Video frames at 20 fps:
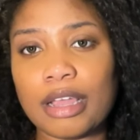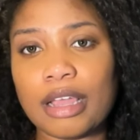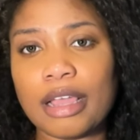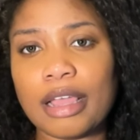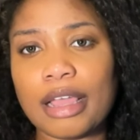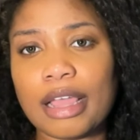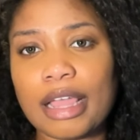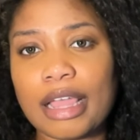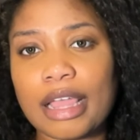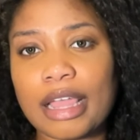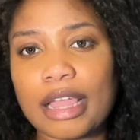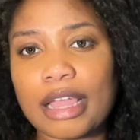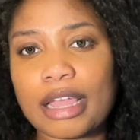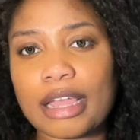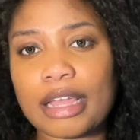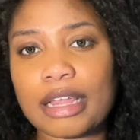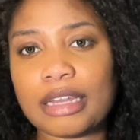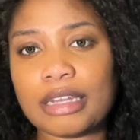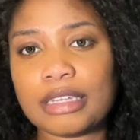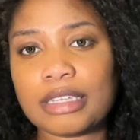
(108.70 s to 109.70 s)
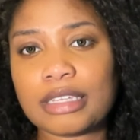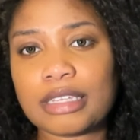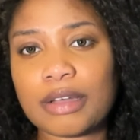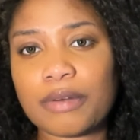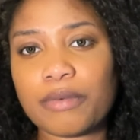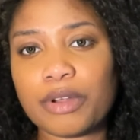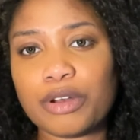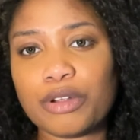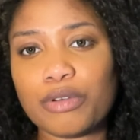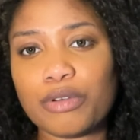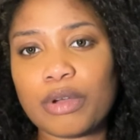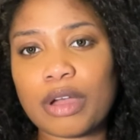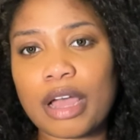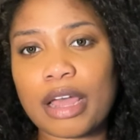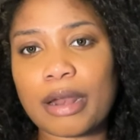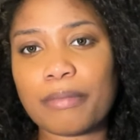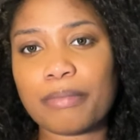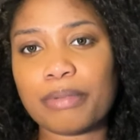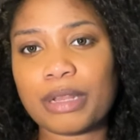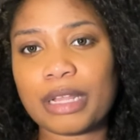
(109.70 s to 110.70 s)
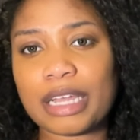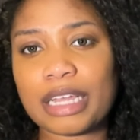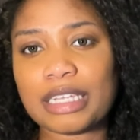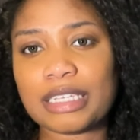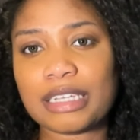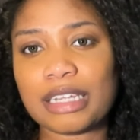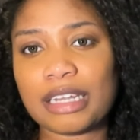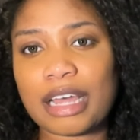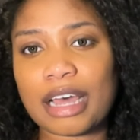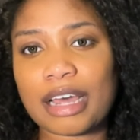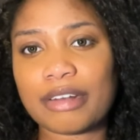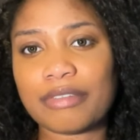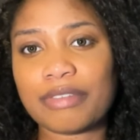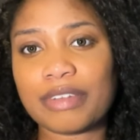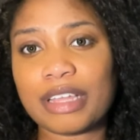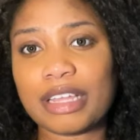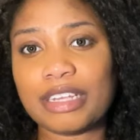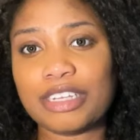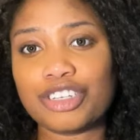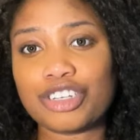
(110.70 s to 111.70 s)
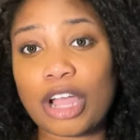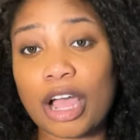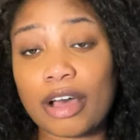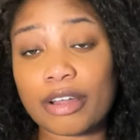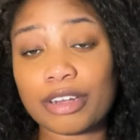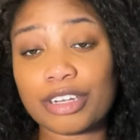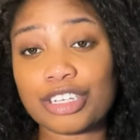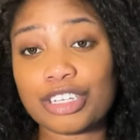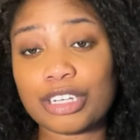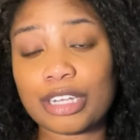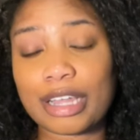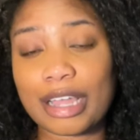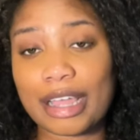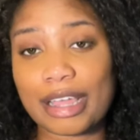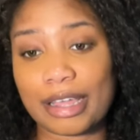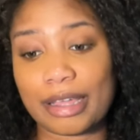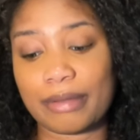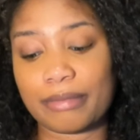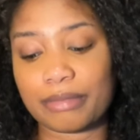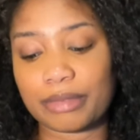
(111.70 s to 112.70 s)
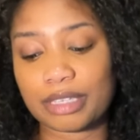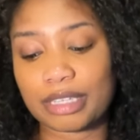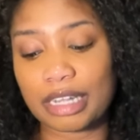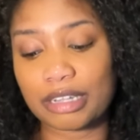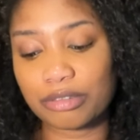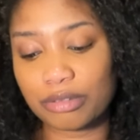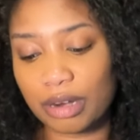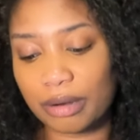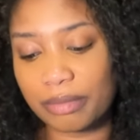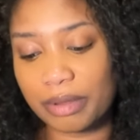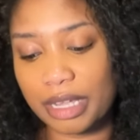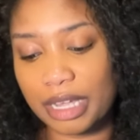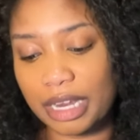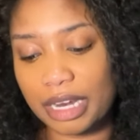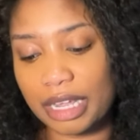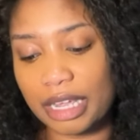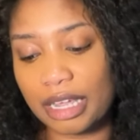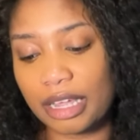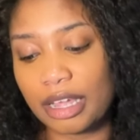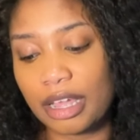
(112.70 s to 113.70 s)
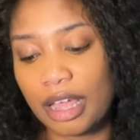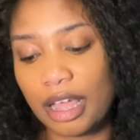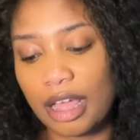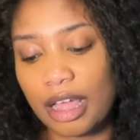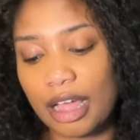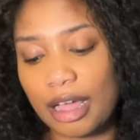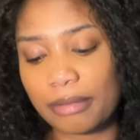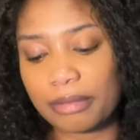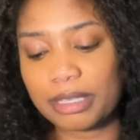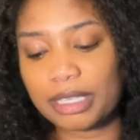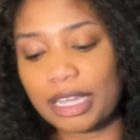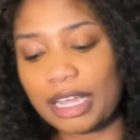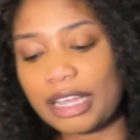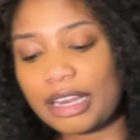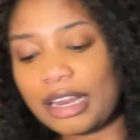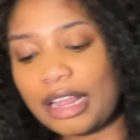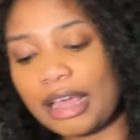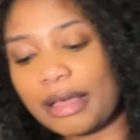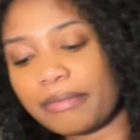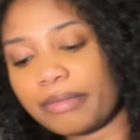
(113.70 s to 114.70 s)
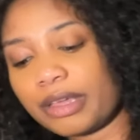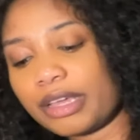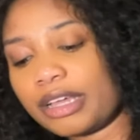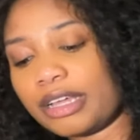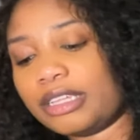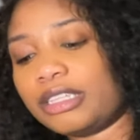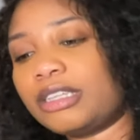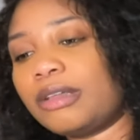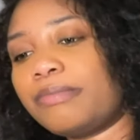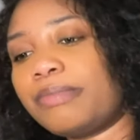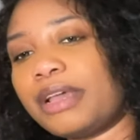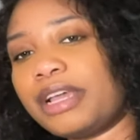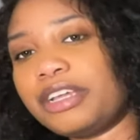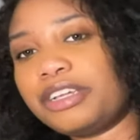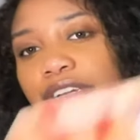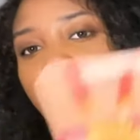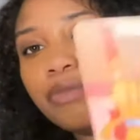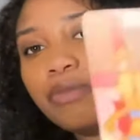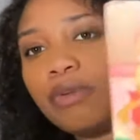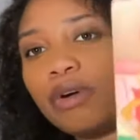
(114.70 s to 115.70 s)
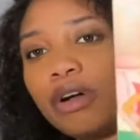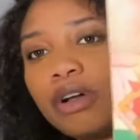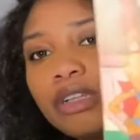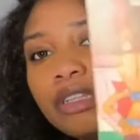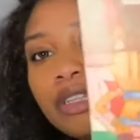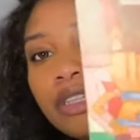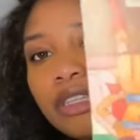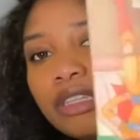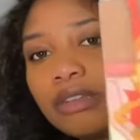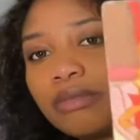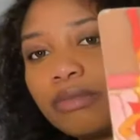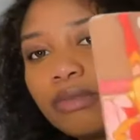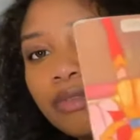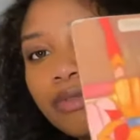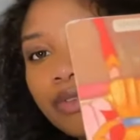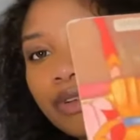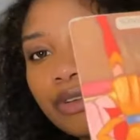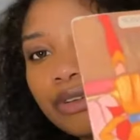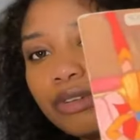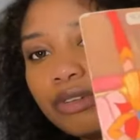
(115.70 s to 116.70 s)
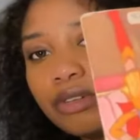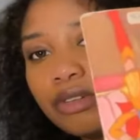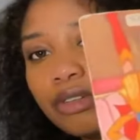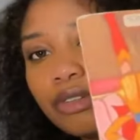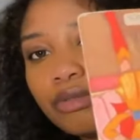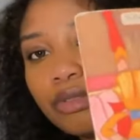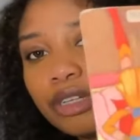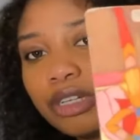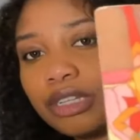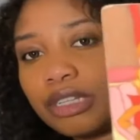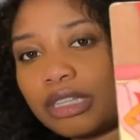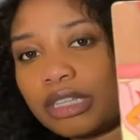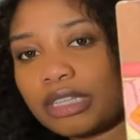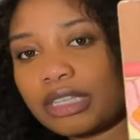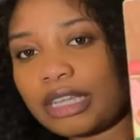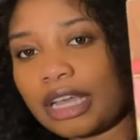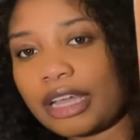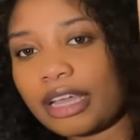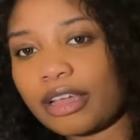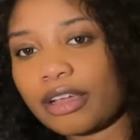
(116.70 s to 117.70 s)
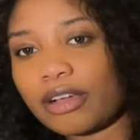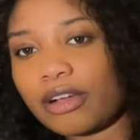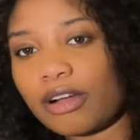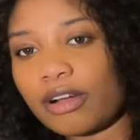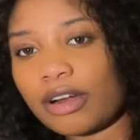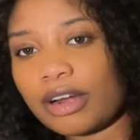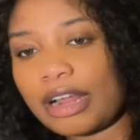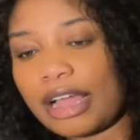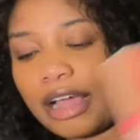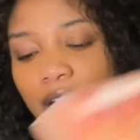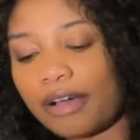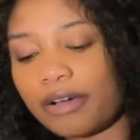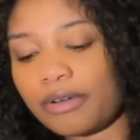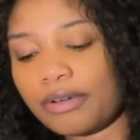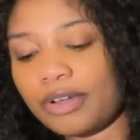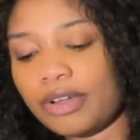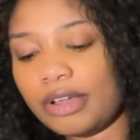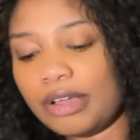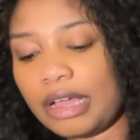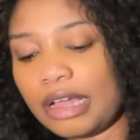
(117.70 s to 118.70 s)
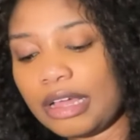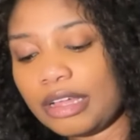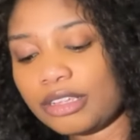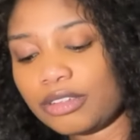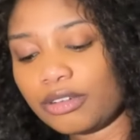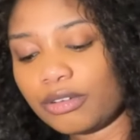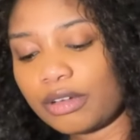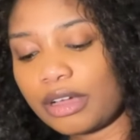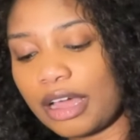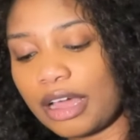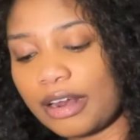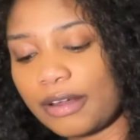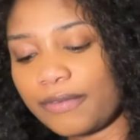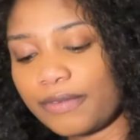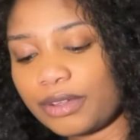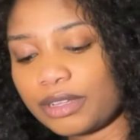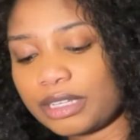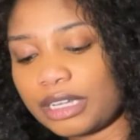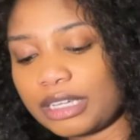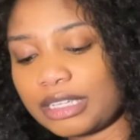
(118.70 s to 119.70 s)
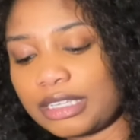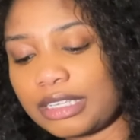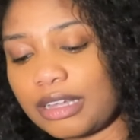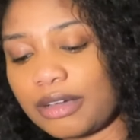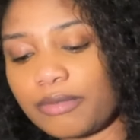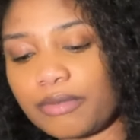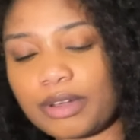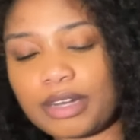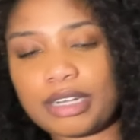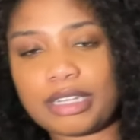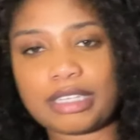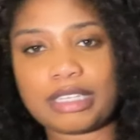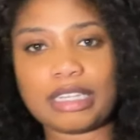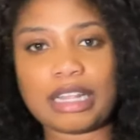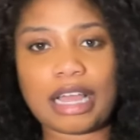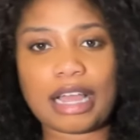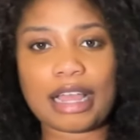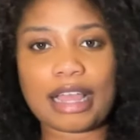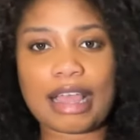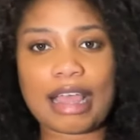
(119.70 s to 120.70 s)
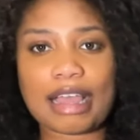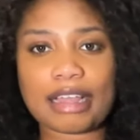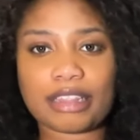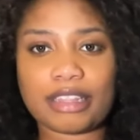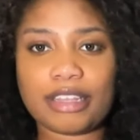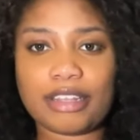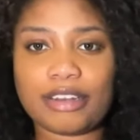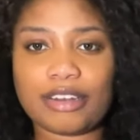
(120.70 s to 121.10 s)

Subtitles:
and someone who kind of plays a lot of childish games. That's what I'm getting. I'm saying that because the Page of Wands is in reverse, which is the second card out. So it kind of feels like someone is not acting their